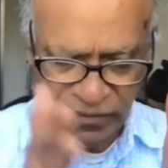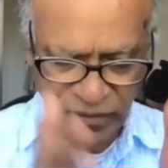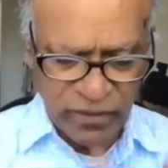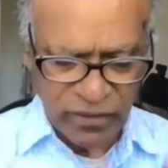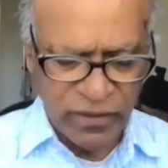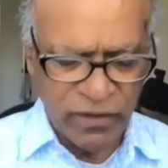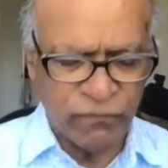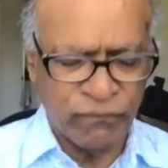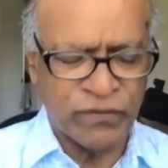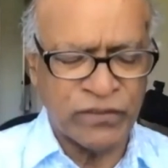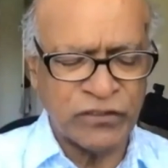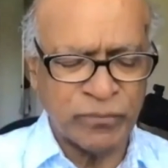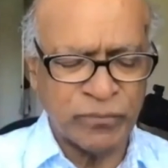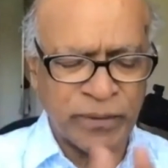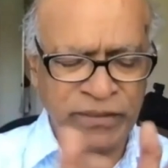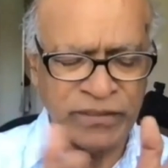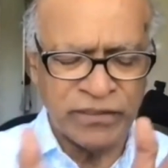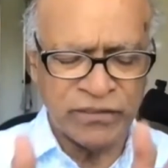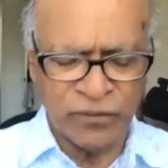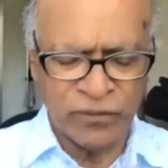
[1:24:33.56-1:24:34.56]
efforts by
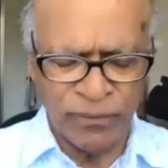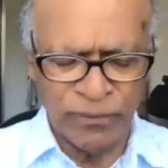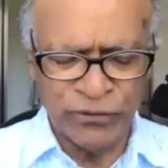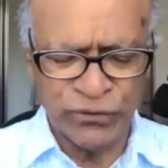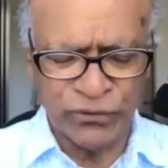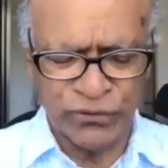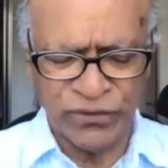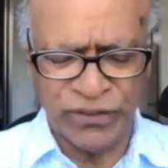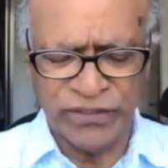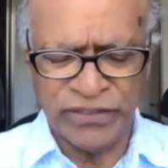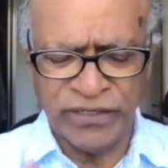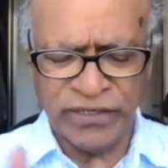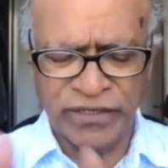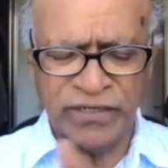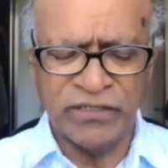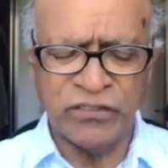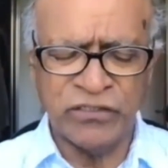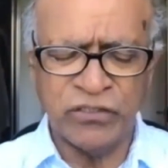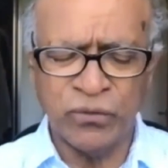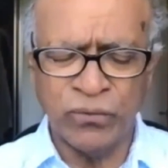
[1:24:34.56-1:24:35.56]
the civil society or
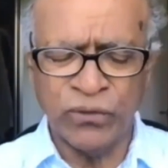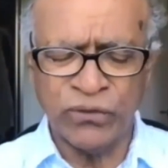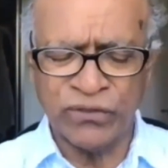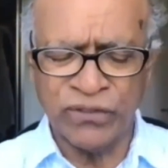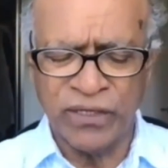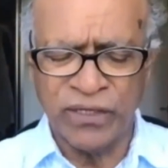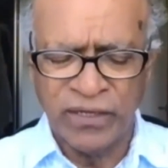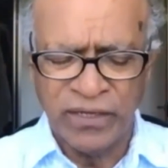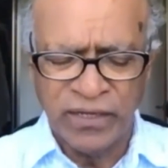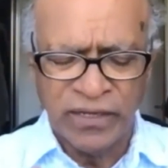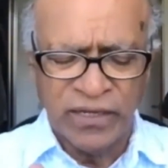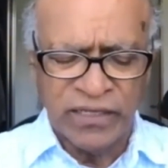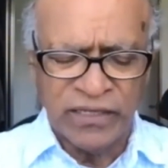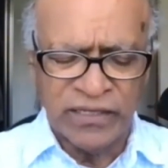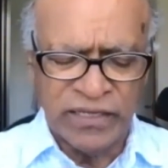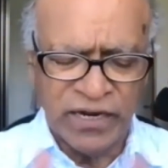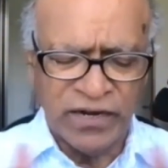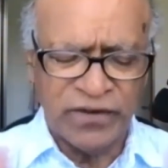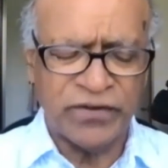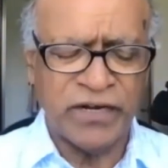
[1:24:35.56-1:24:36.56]
NGOs,
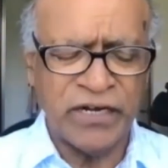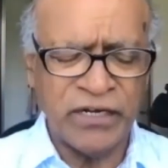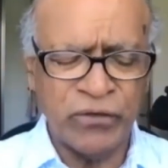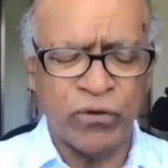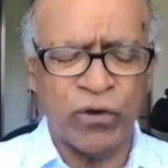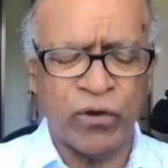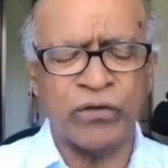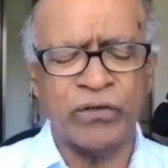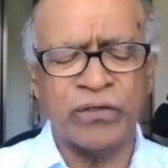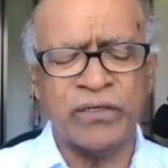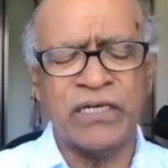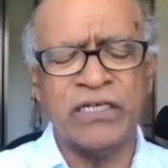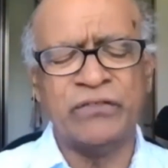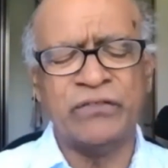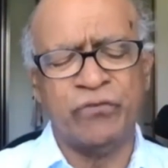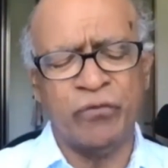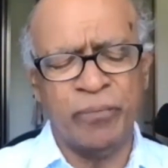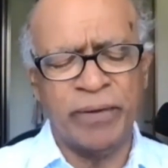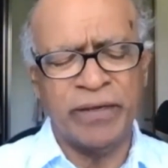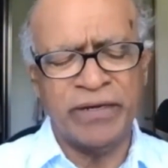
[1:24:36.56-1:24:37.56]
they are trying to organize
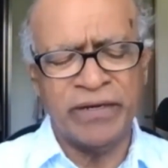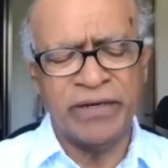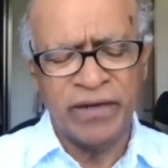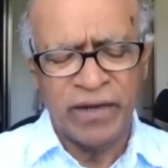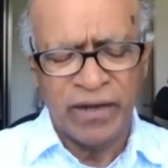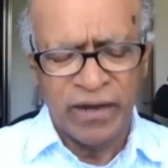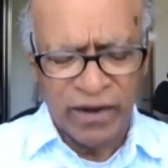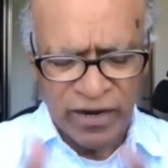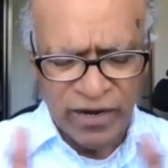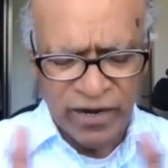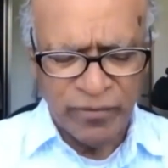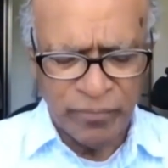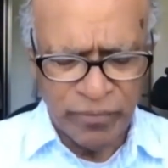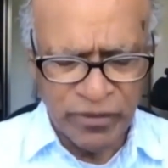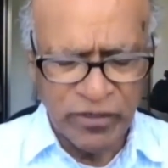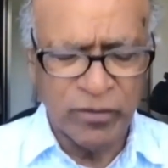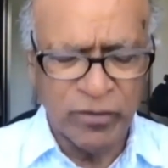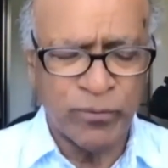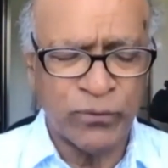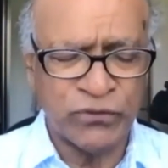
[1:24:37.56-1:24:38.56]
women and
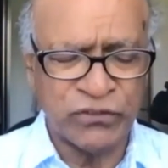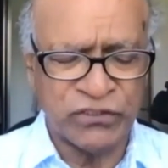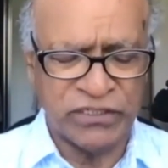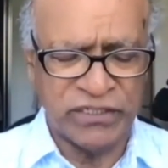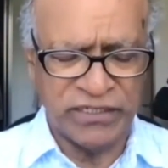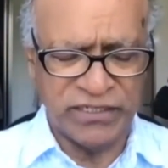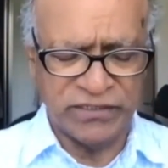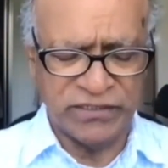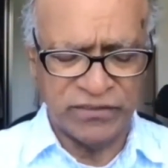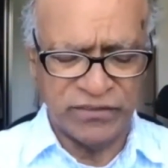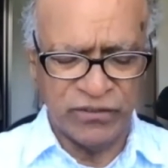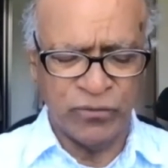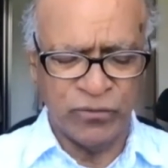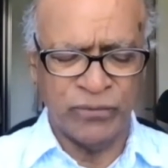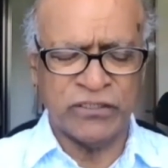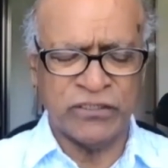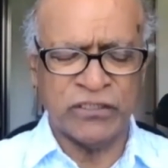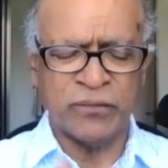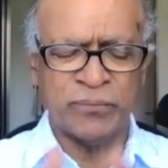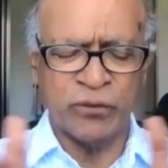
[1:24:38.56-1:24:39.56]
bring about change, you know,
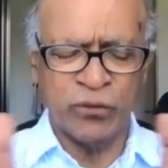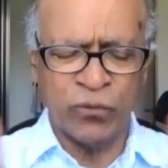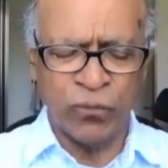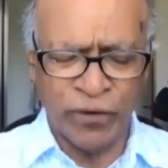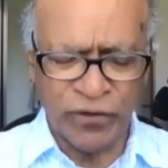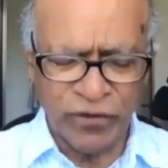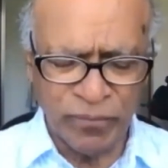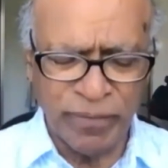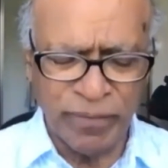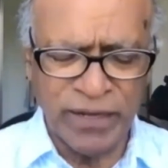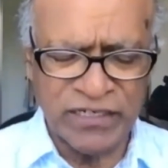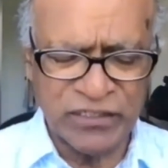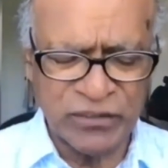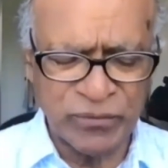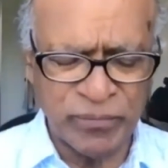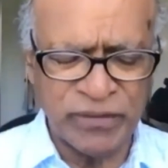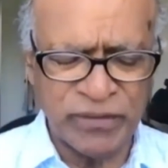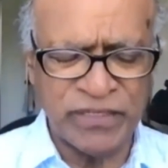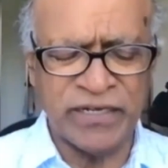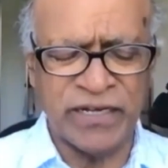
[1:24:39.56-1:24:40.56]
with respect to water
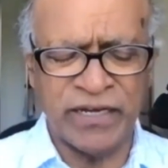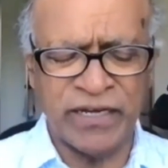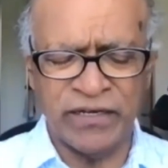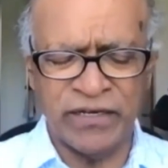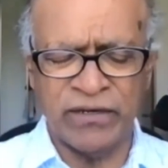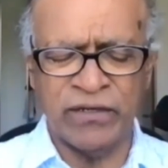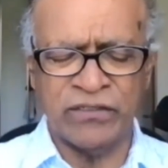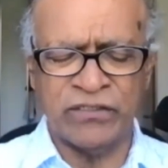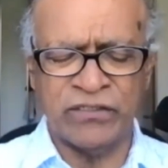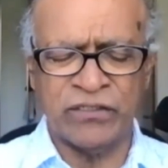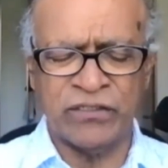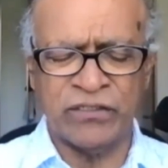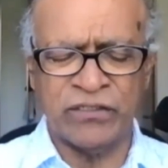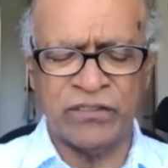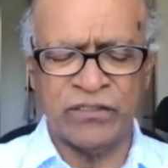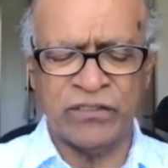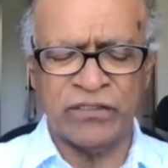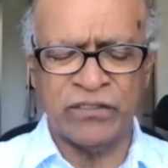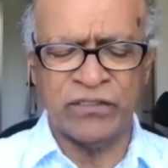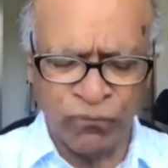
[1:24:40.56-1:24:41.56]
management in agriculture, with
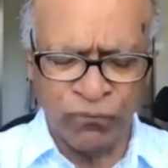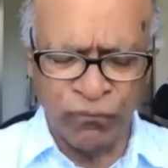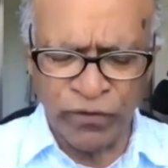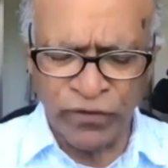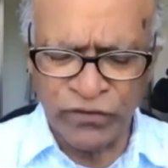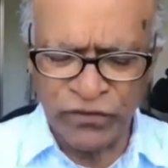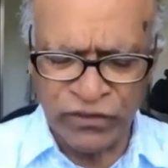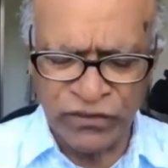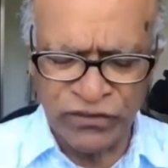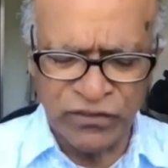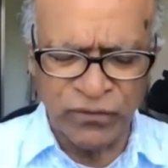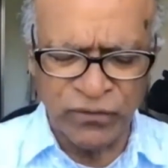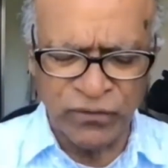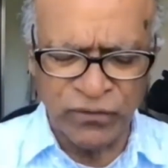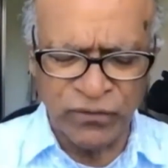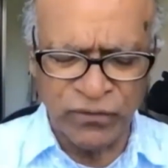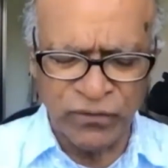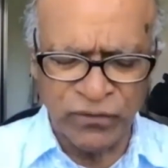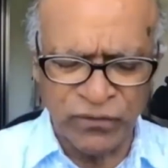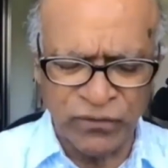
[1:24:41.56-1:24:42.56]
respect to forest
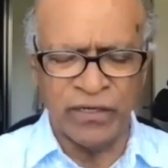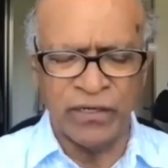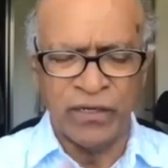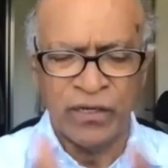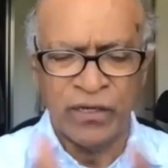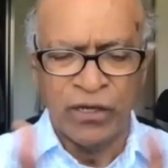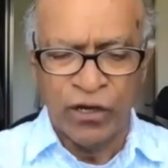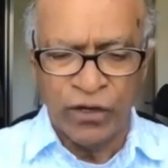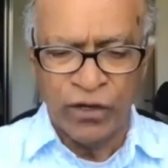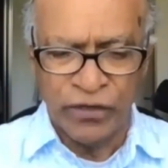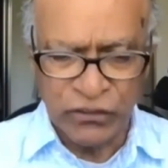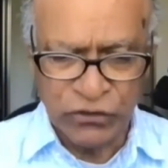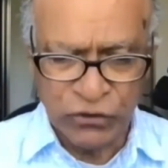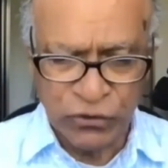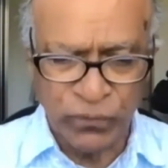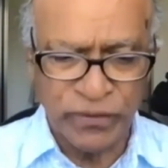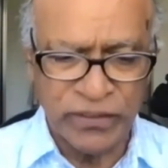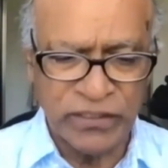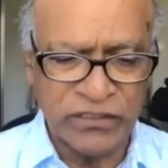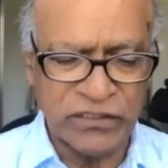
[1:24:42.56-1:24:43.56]
conservation,
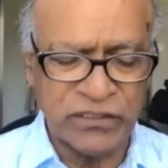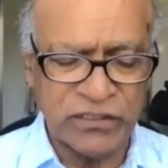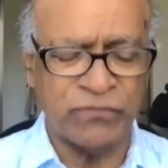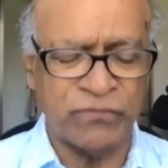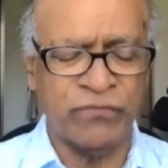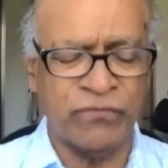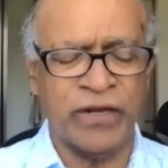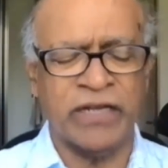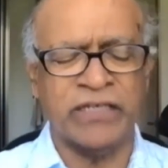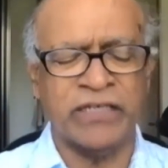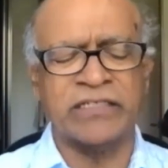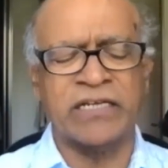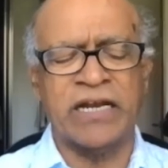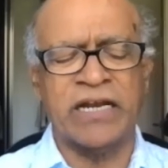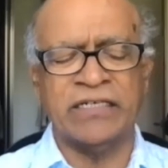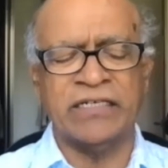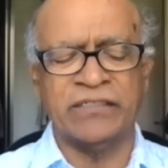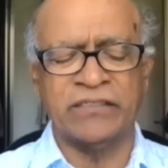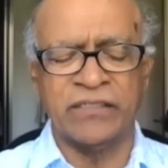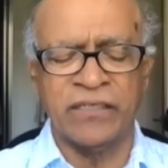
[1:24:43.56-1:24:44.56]
restoration of
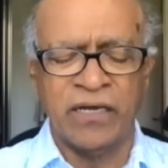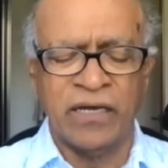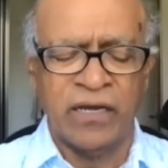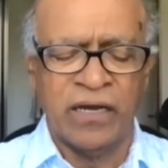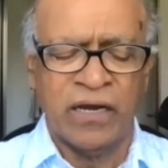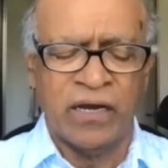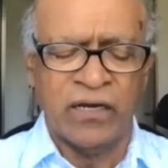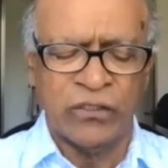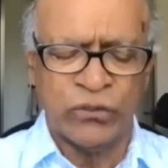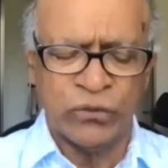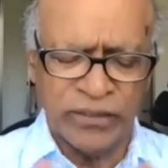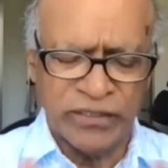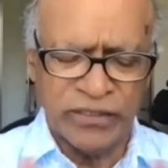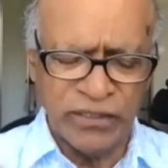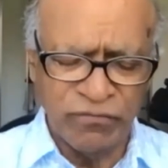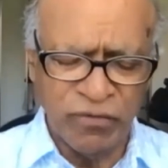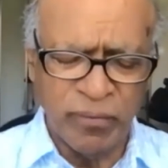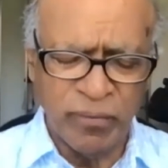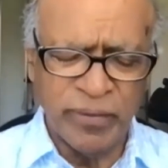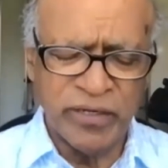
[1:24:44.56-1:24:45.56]
grasslands. So I
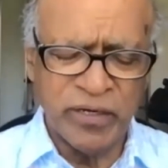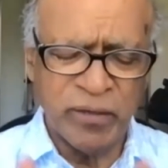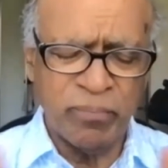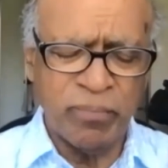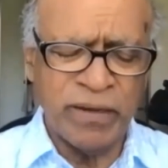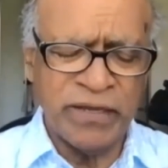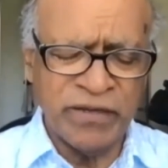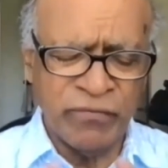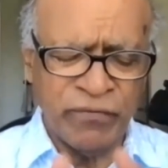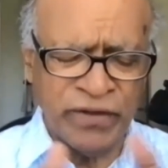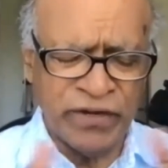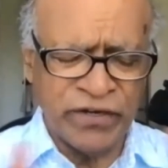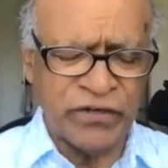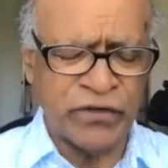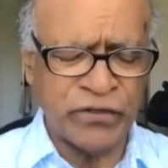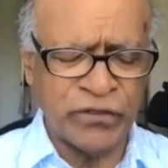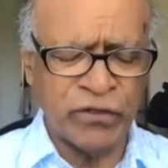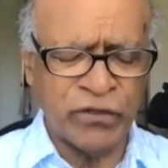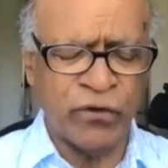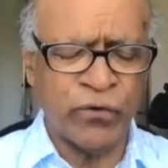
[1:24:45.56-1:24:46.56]
think women are playing a very
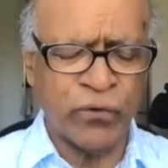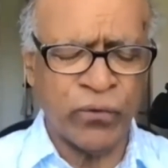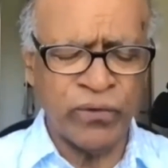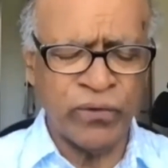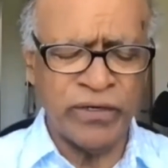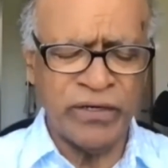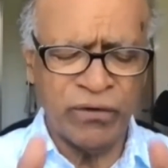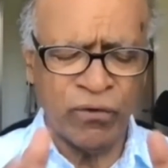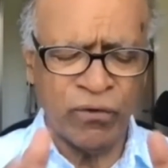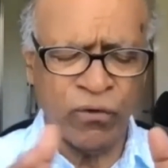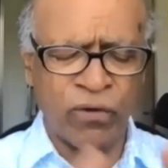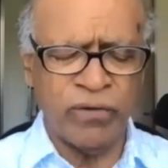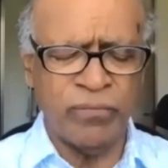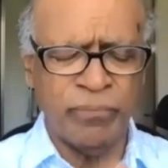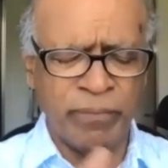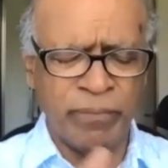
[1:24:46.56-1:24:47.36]
critical role in all